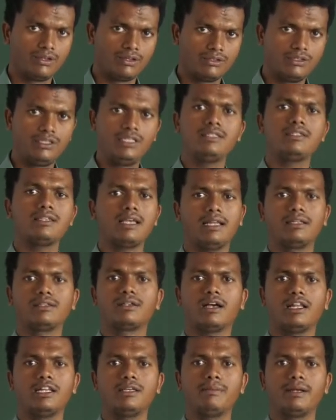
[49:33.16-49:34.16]
these
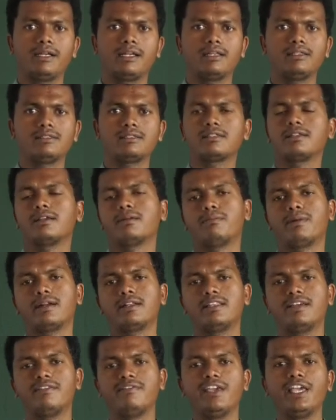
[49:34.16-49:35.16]
alkali metals,
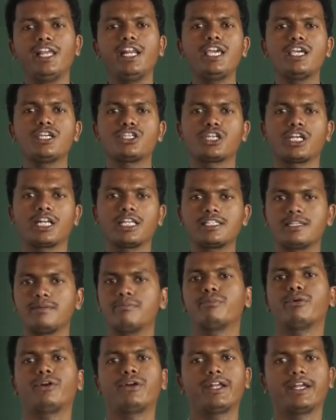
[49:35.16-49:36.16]
but the variation is
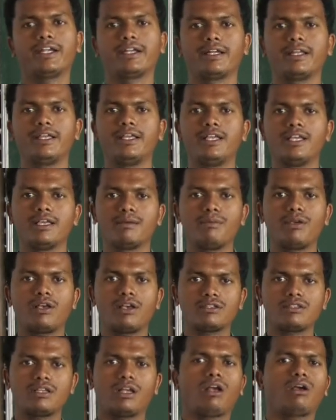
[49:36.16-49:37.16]
important,
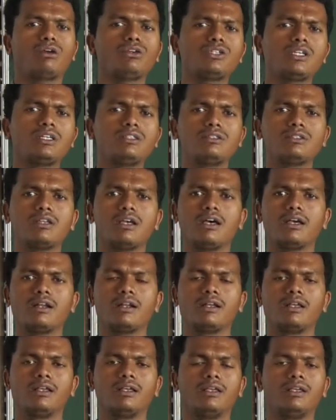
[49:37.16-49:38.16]
because the questions are
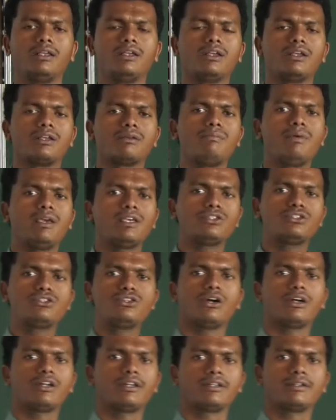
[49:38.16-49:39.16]
based
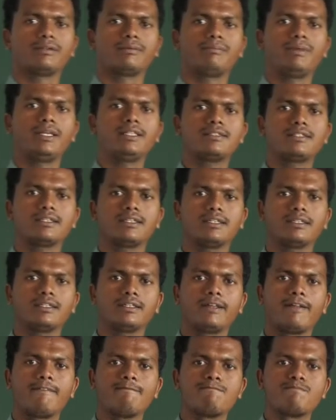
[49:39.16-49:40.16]
on, means
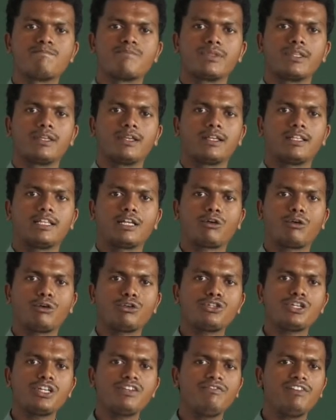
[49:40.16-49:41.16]
the
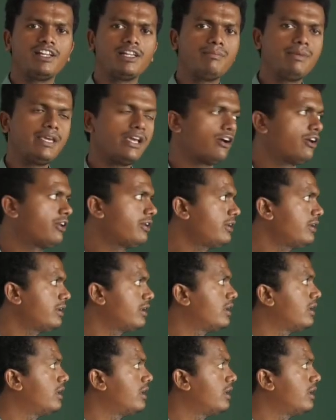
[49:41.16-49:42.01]
question will be on